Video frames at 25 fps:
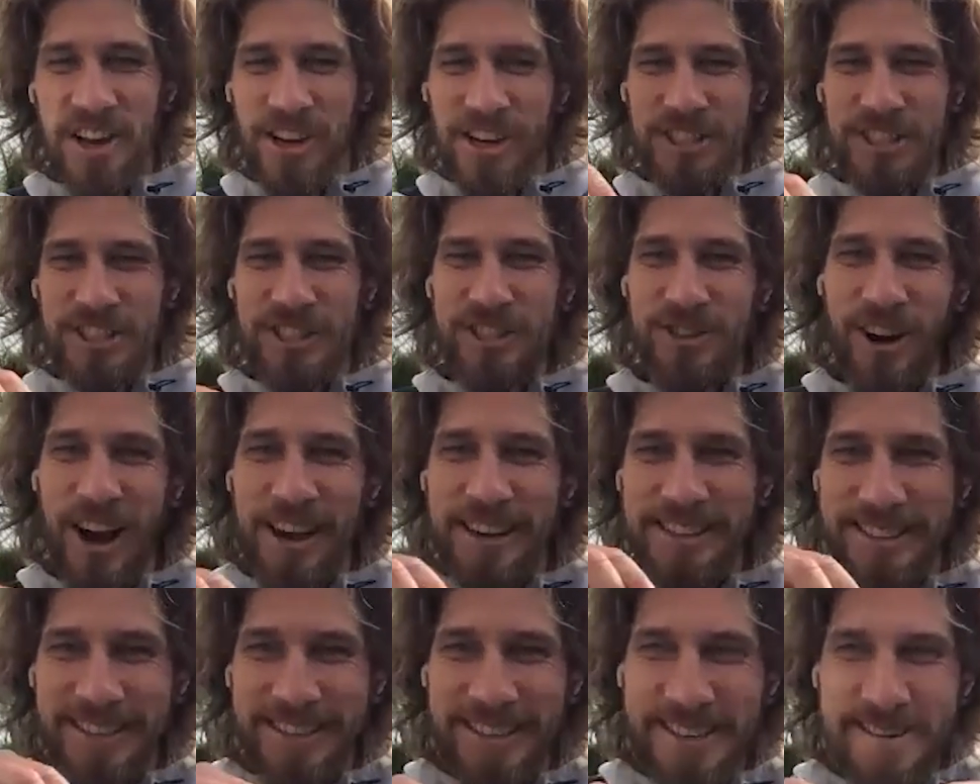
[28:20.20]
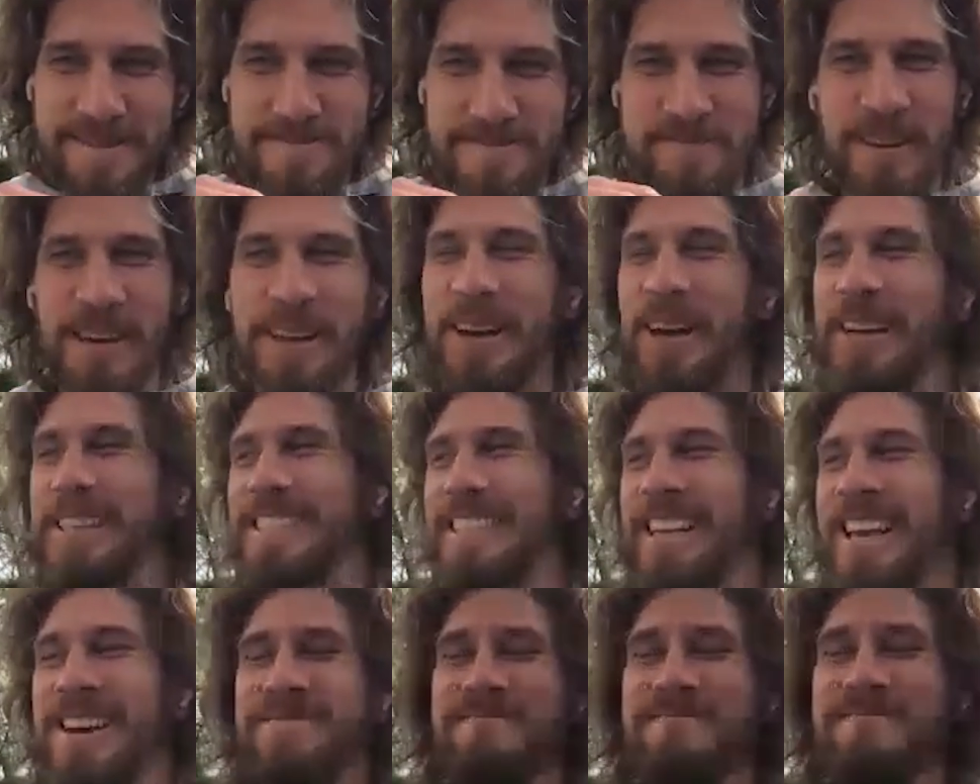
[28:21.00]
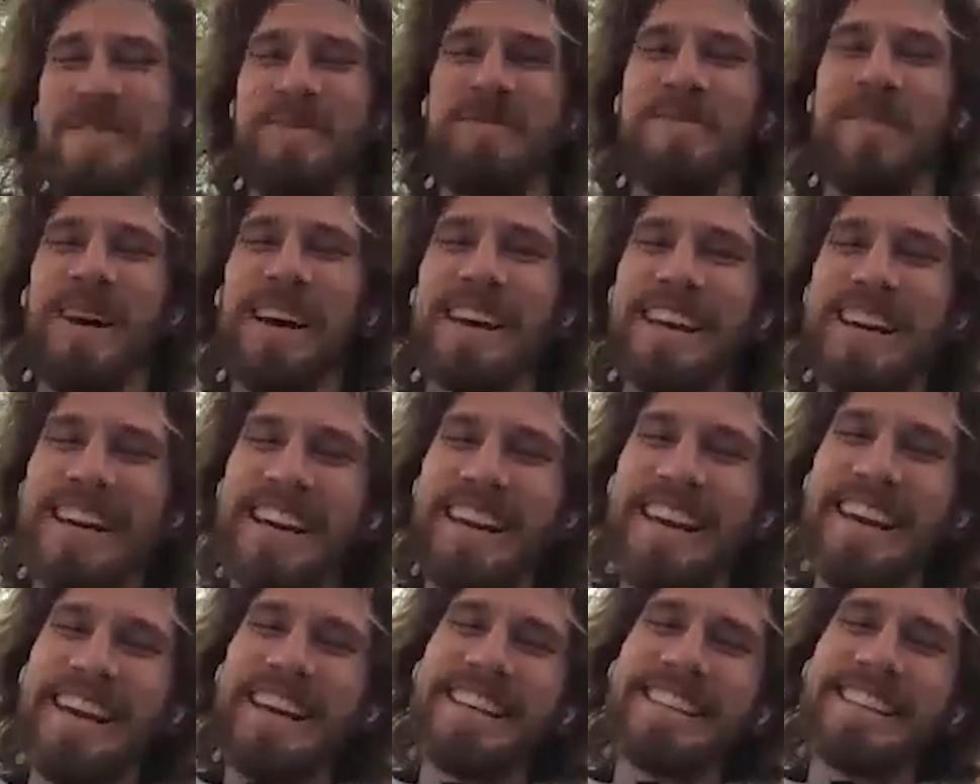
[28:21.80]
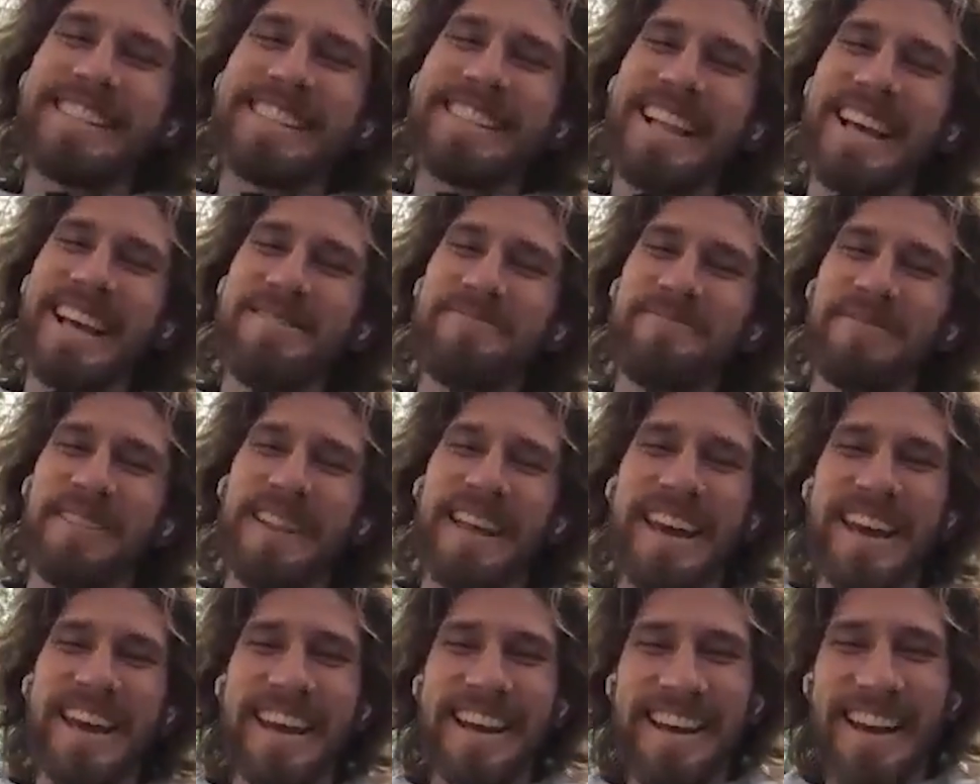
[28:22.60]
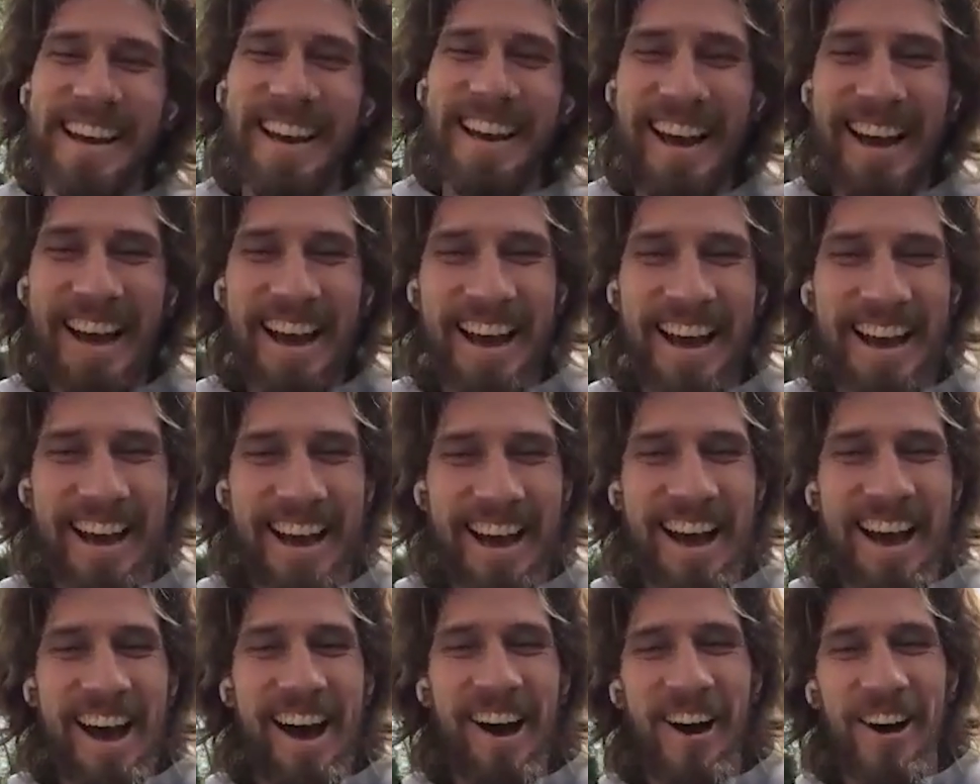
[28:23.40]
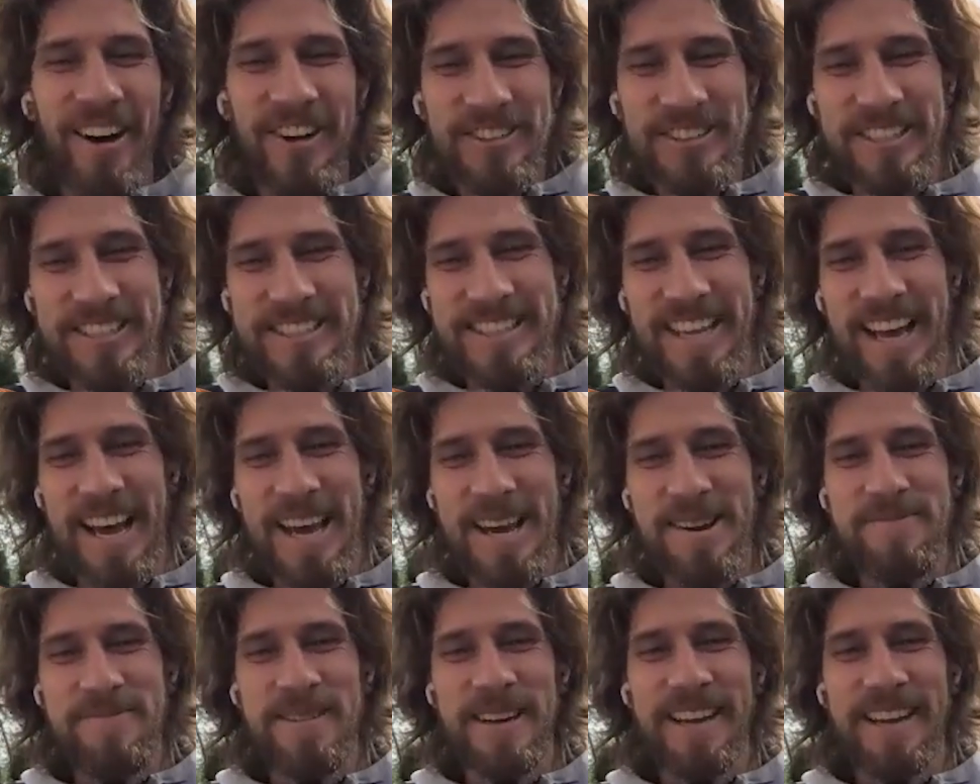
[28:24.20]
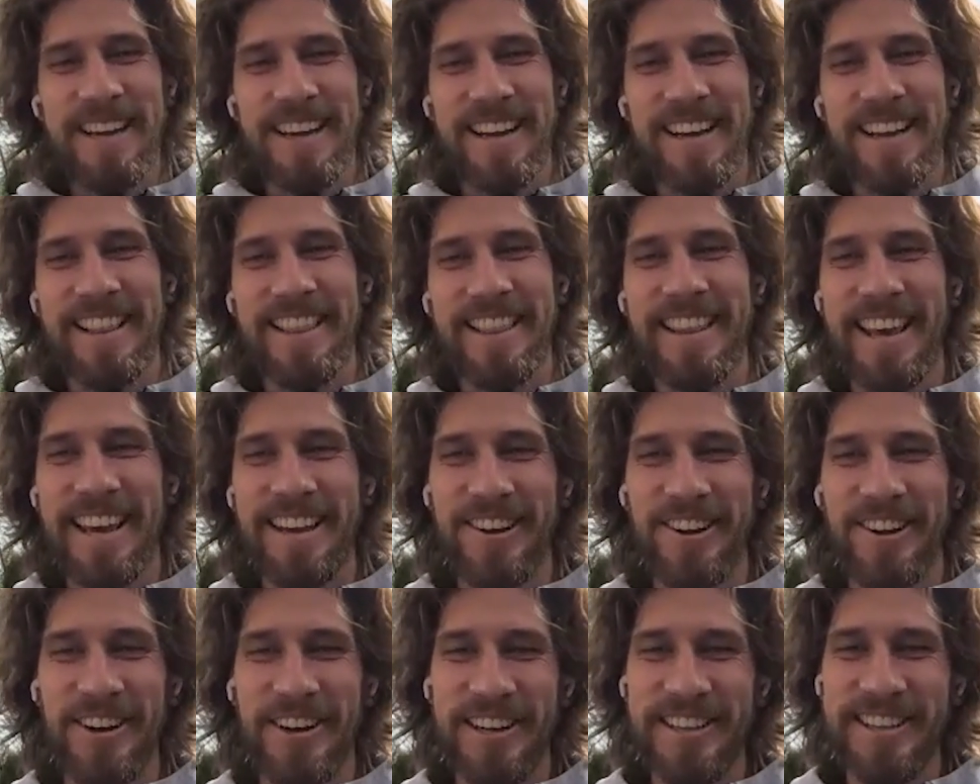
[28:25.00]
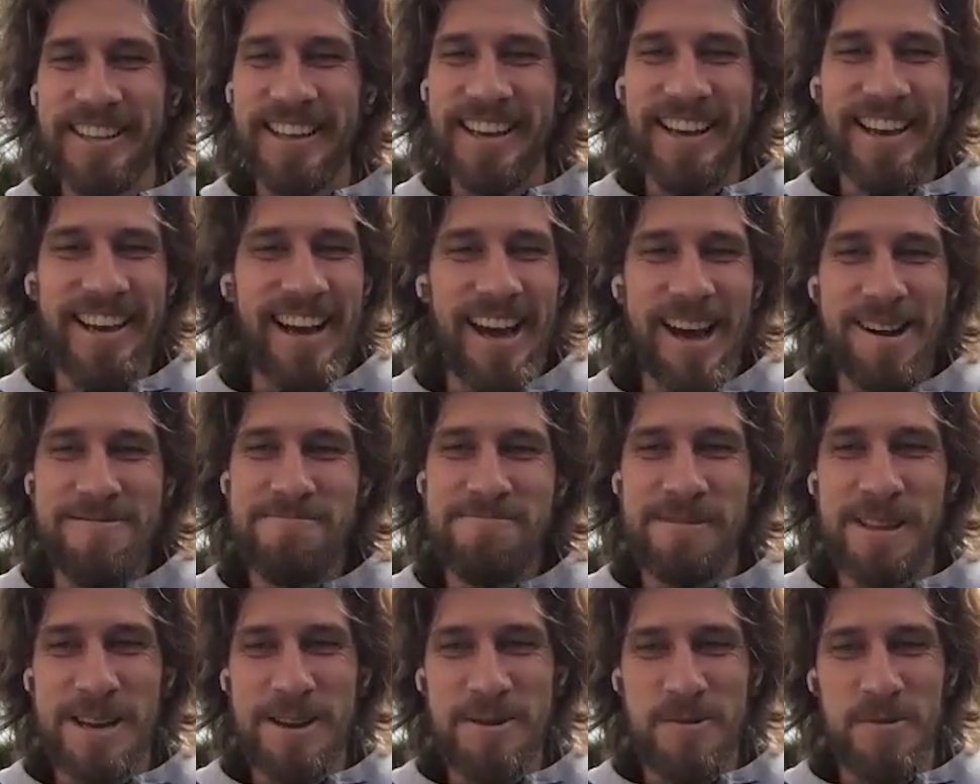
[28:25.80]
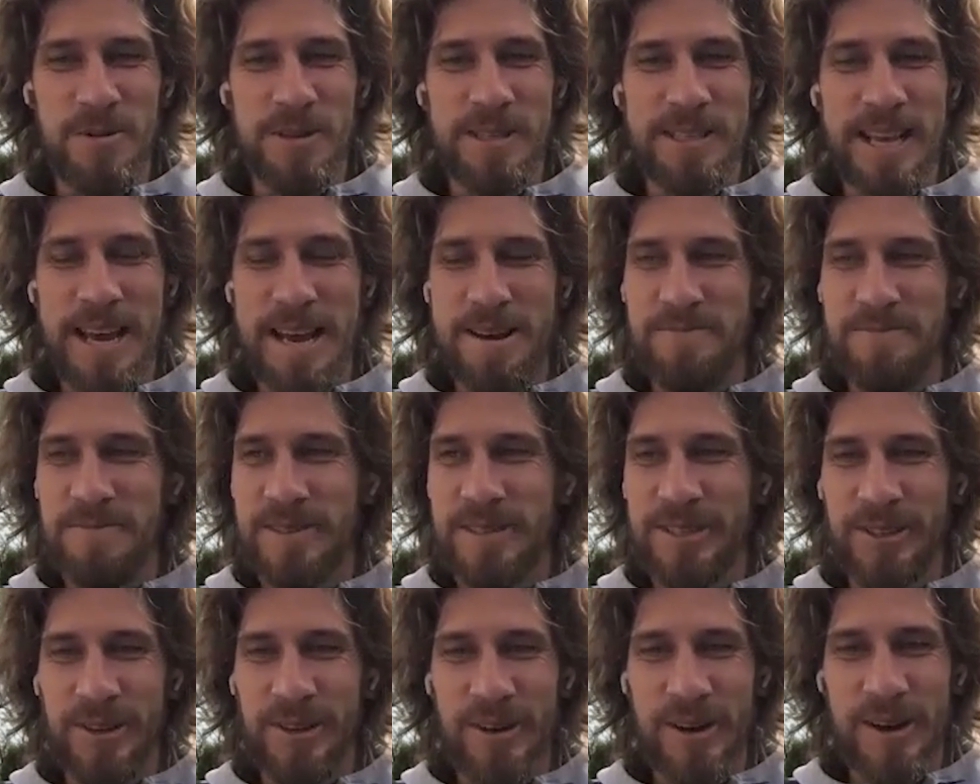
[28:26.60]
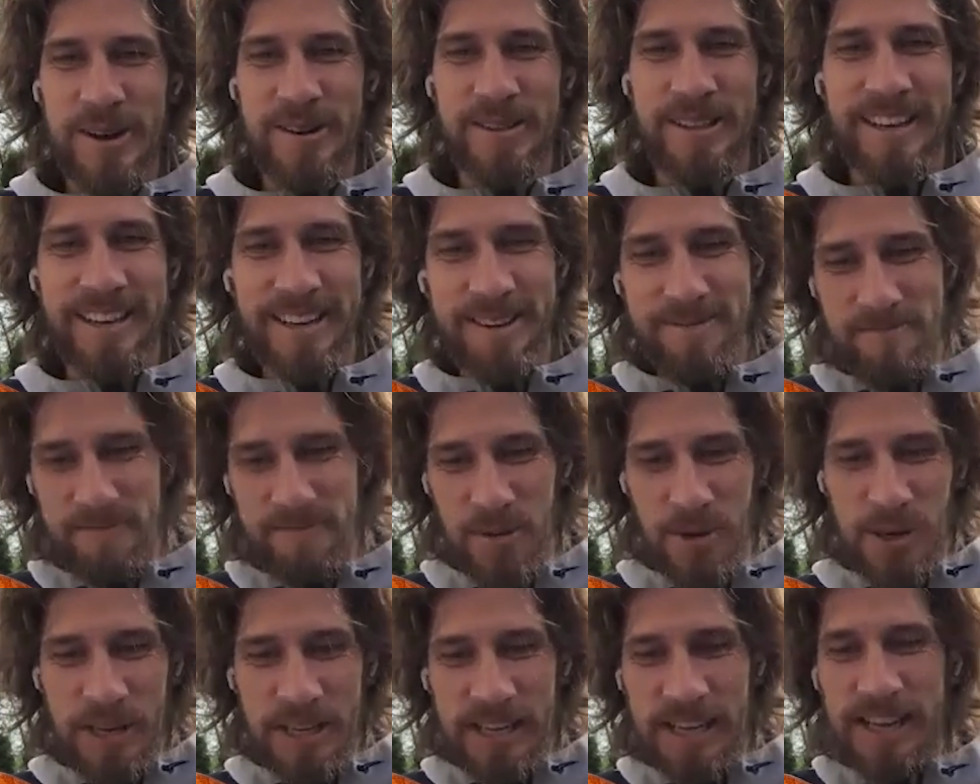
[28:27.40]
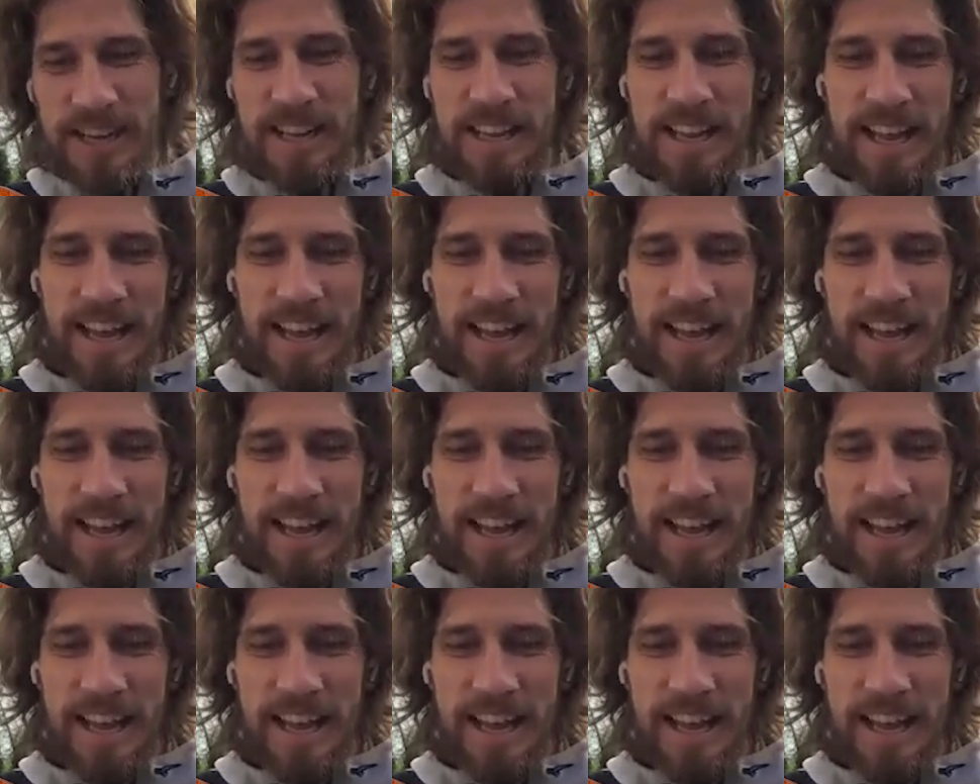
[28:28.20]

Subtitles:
constructor, because my kids playing all the time Lego, and I'm playing with them. So putting